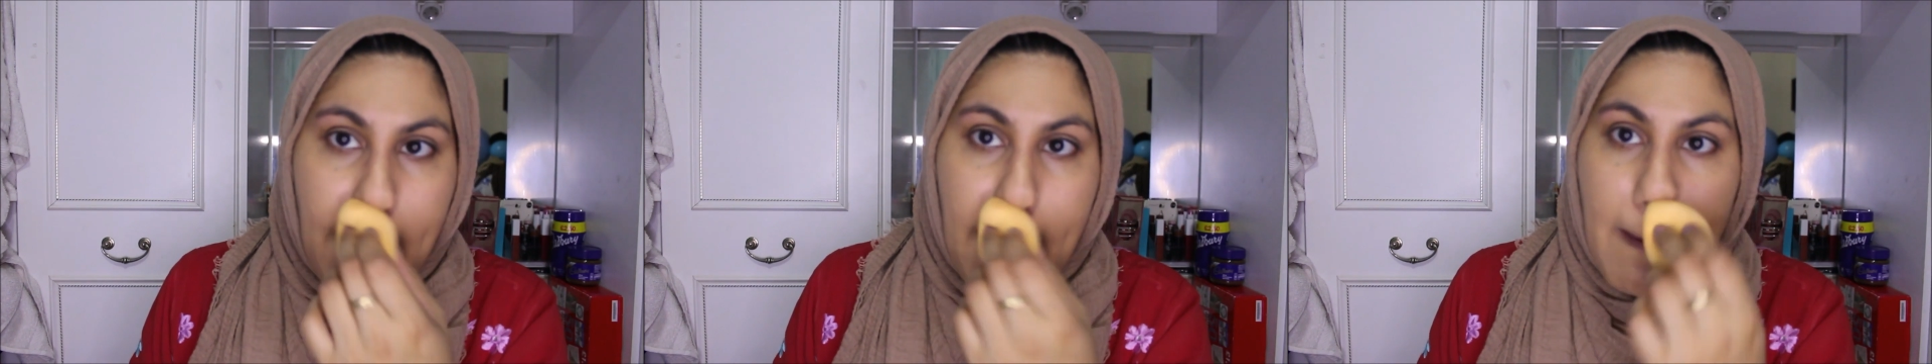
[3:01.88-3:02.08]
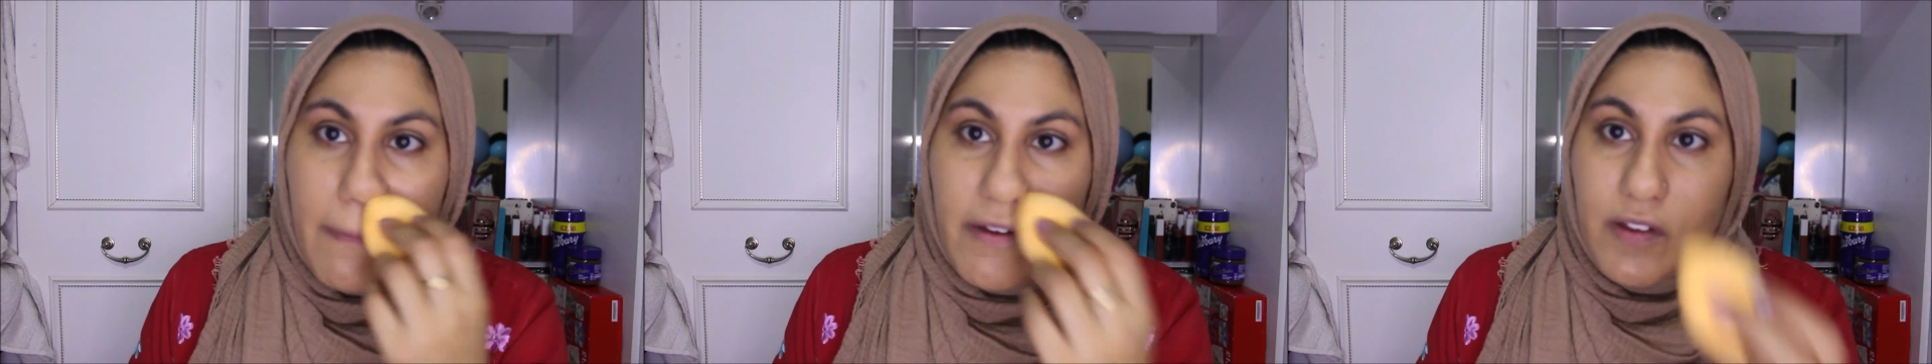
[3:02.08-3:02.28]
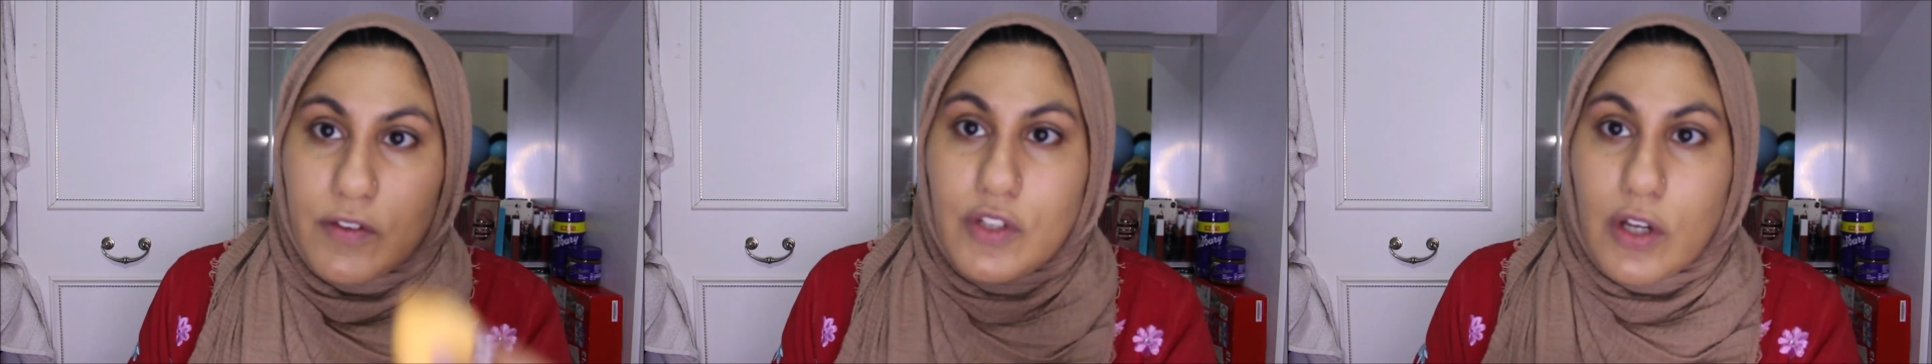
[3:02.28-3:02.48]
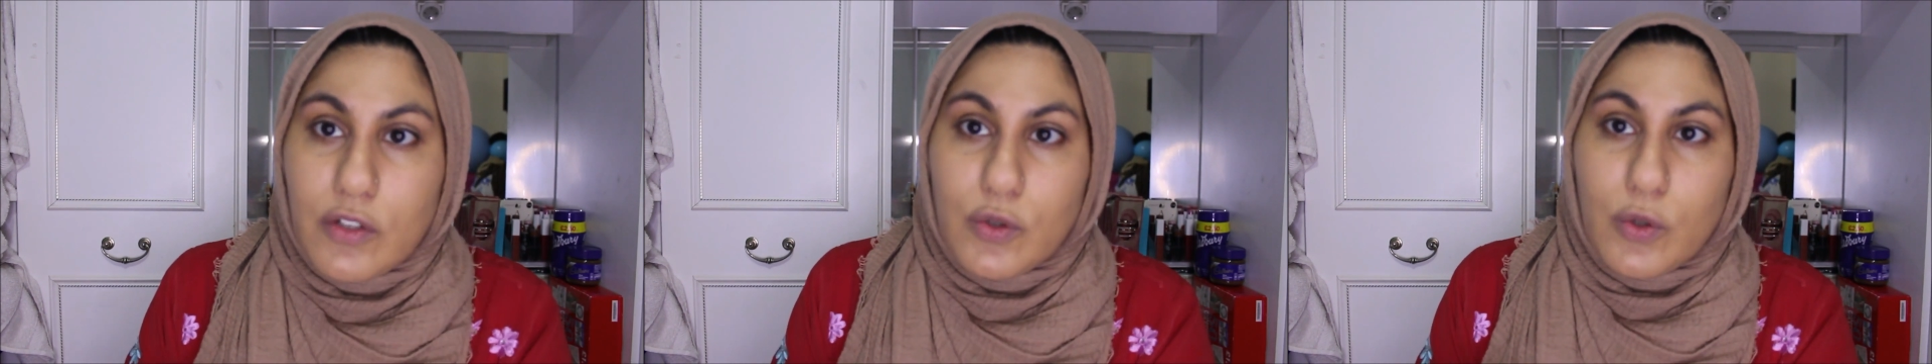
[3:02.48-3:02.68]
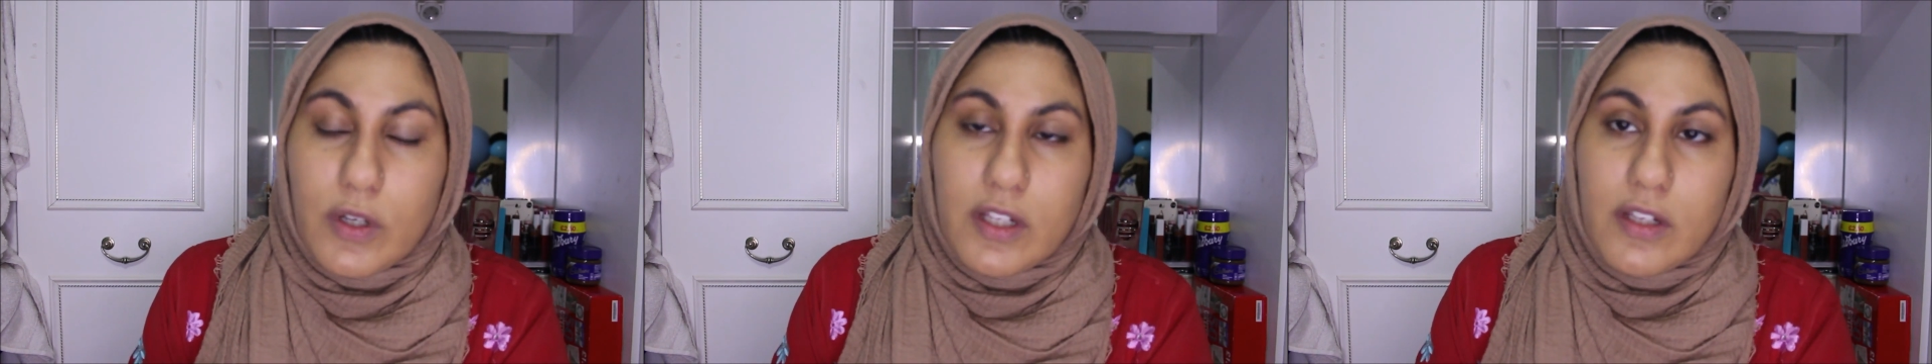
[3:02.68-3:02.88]
If I start
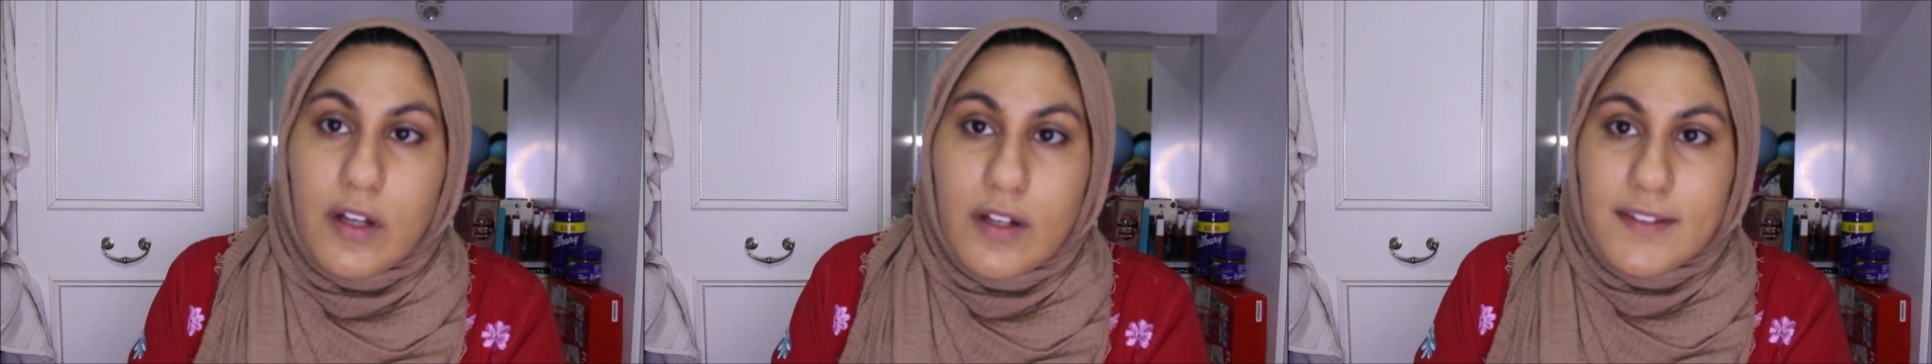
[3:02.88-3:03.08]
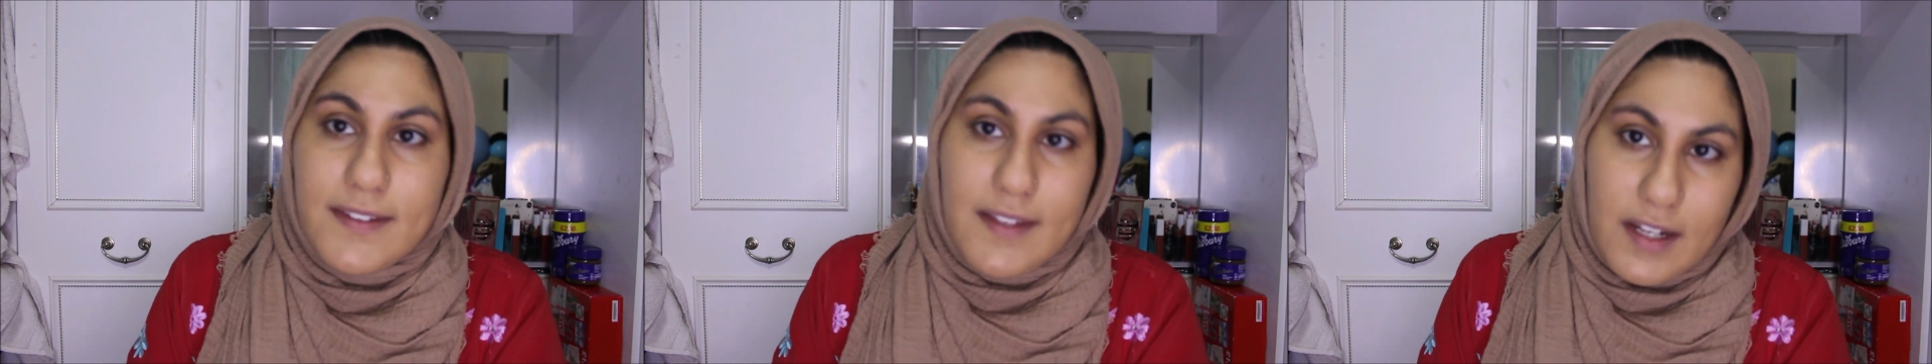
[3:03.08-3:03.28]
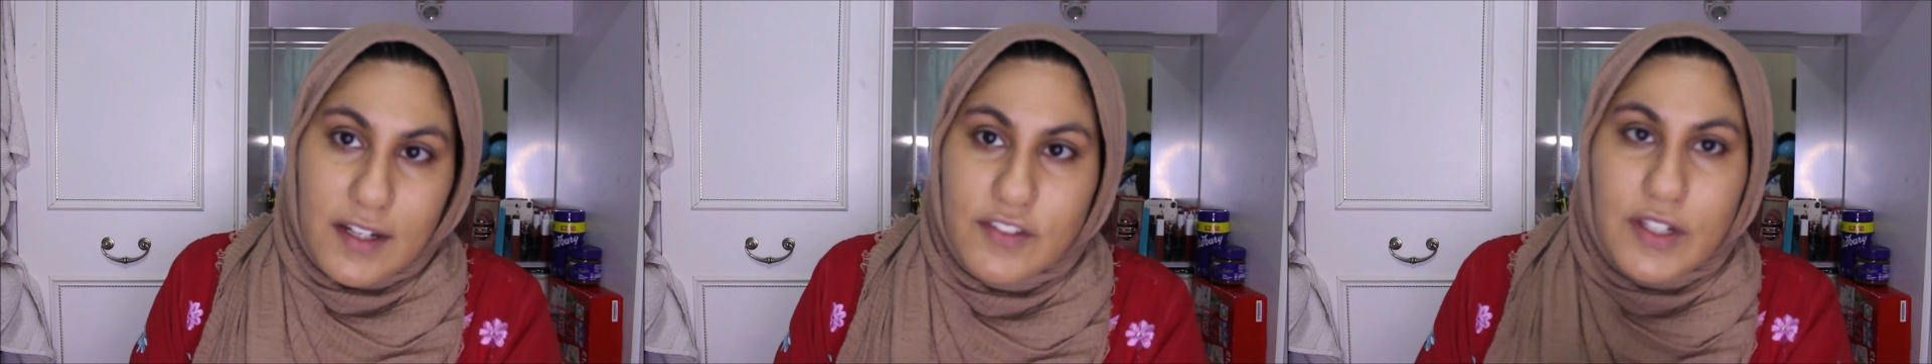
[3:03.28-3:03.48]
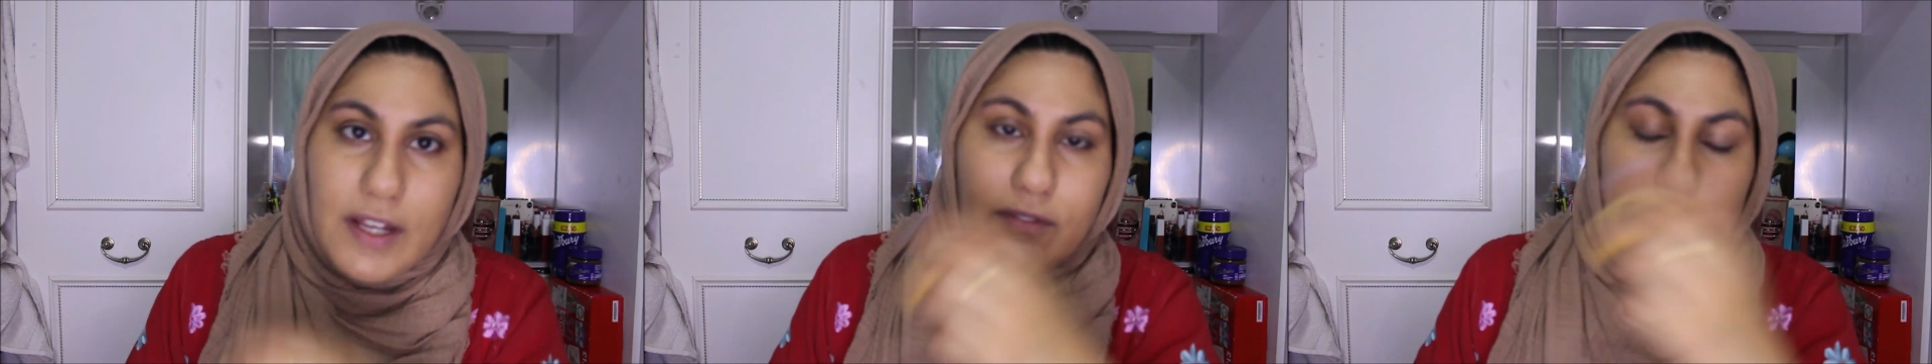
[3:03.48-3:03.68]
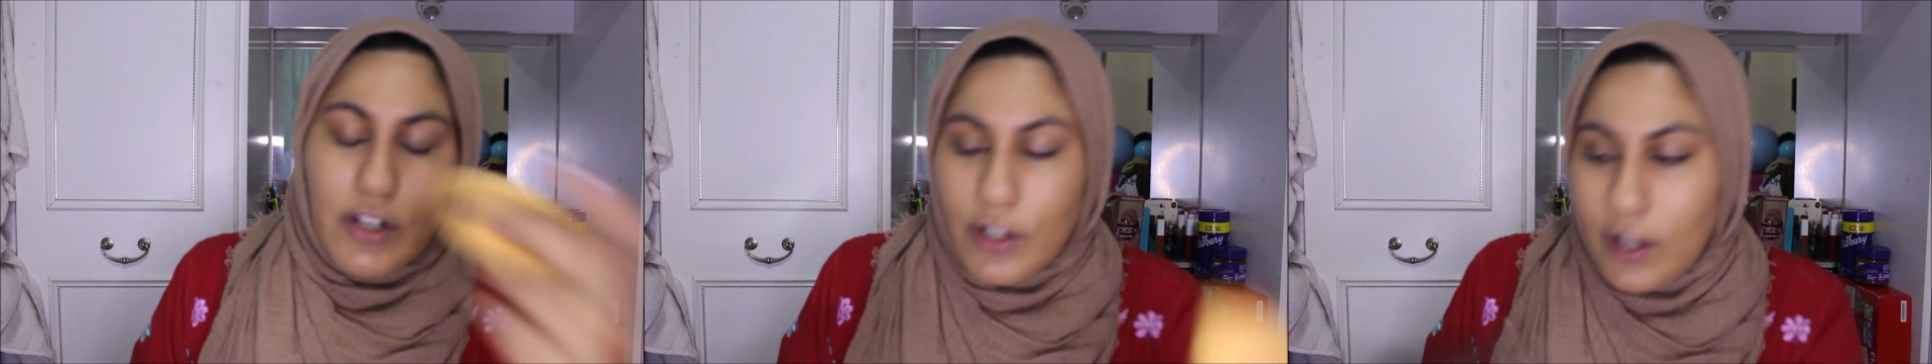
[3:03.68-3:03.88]
talking lots, then I
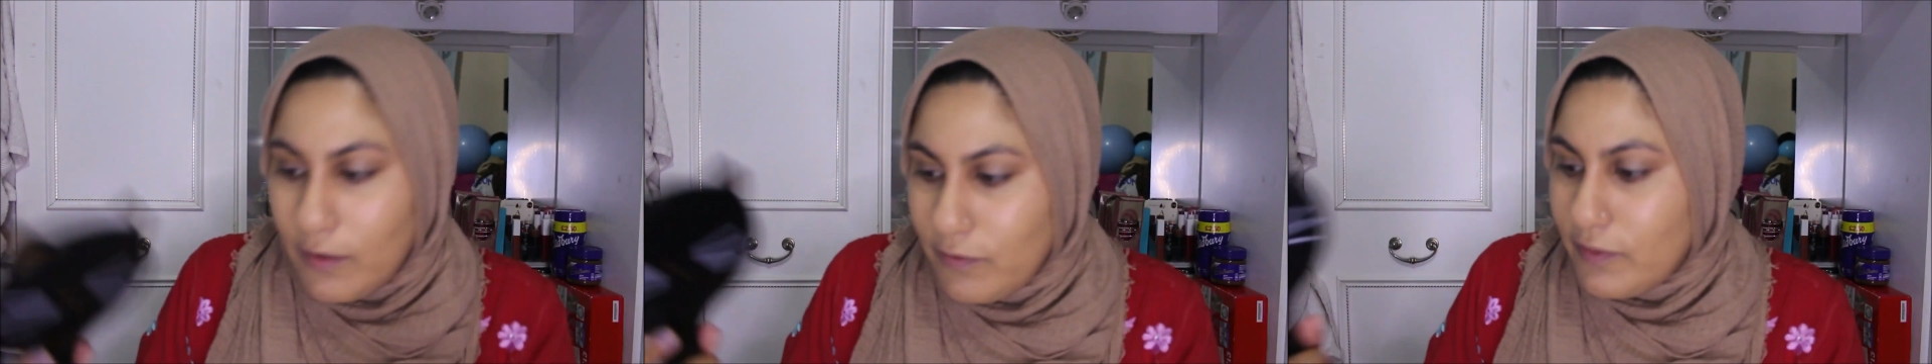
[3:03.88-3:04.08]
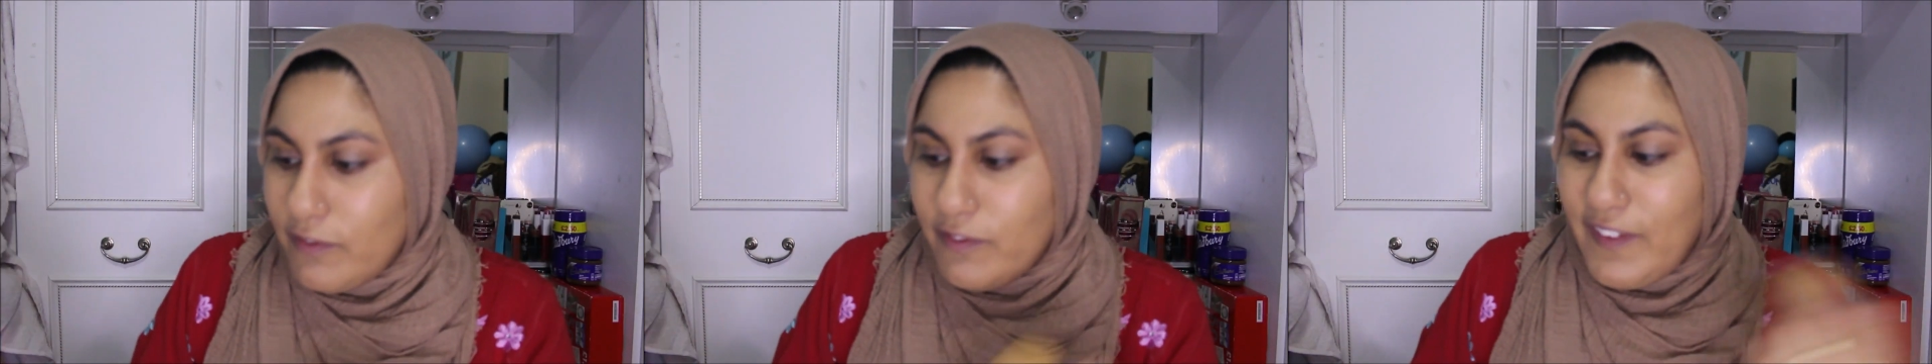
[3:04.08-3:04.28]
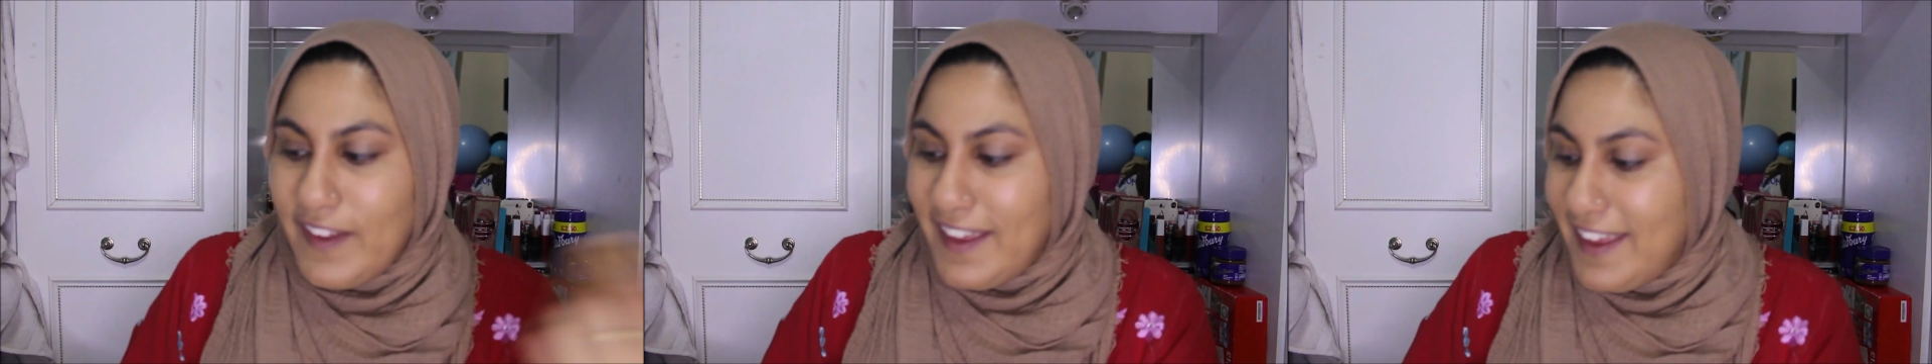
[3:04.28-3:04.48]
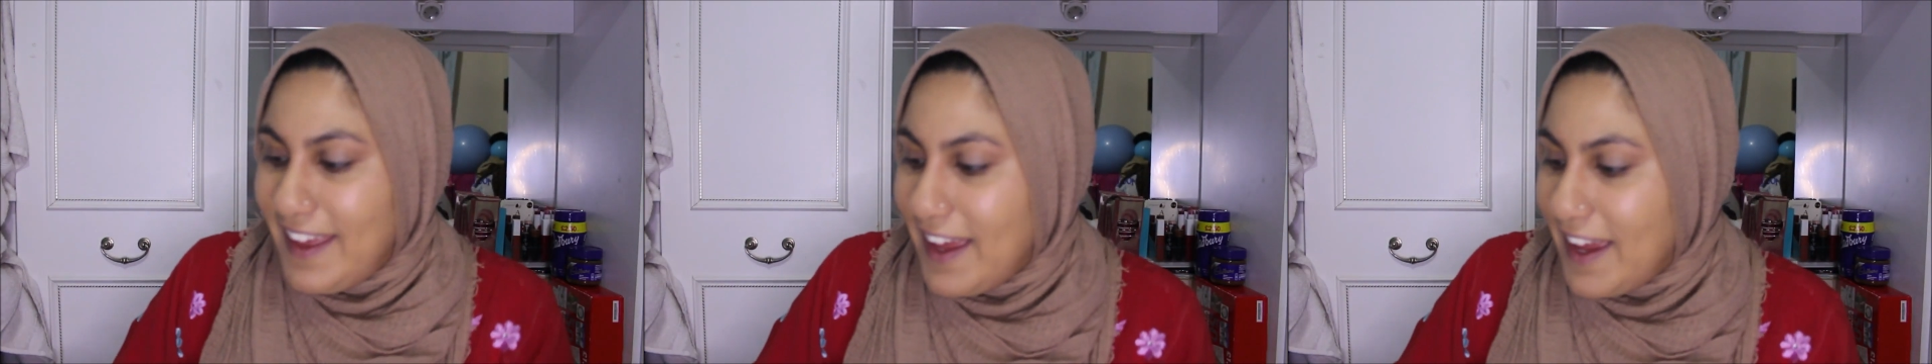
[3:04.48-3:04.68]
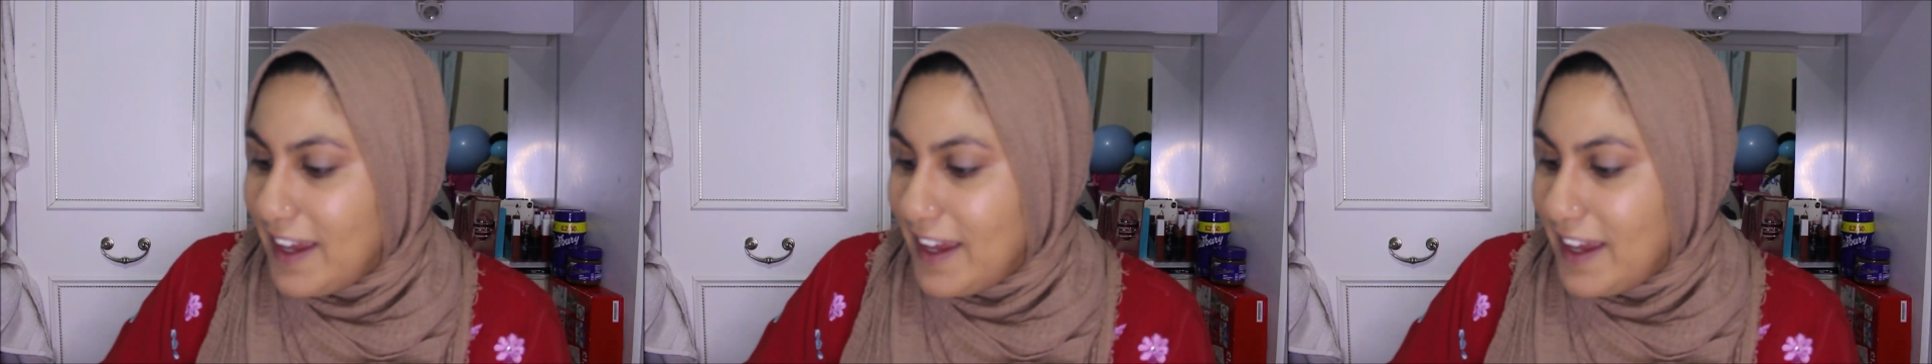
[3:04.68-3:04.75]
start having a coughing fit